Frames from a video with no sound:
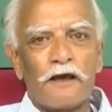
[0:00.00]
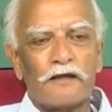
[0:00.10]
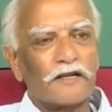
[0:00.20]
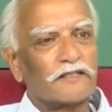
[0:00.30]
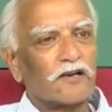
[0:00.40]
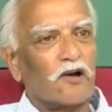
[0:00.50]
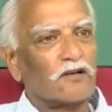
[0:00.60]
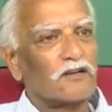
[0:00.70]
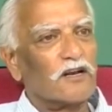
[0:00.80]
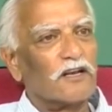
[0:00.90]
That is a
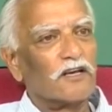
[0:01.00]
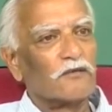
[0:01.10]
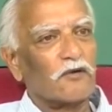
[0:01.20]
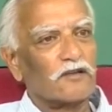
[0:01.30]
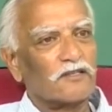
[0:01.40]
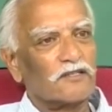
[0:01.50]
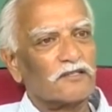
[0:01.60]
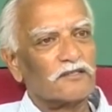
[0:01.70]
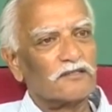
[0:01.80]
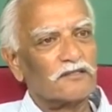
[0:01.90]
costly legal
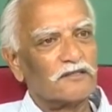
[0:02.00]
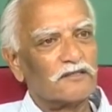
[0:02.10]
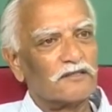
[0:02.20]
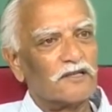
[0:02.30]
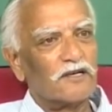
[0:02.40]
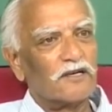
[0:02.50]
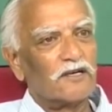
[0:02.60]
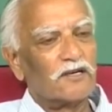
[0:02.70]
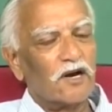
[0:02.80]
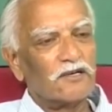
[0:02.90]
process,
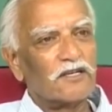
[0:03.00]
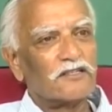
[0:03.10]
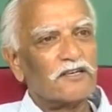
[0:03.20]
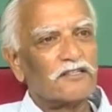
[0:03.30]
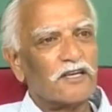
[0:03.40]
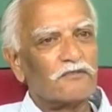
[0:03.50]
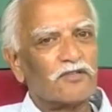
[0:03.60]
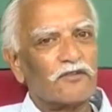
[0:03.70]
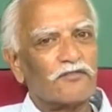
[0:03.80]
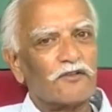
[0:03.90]
not just in terms of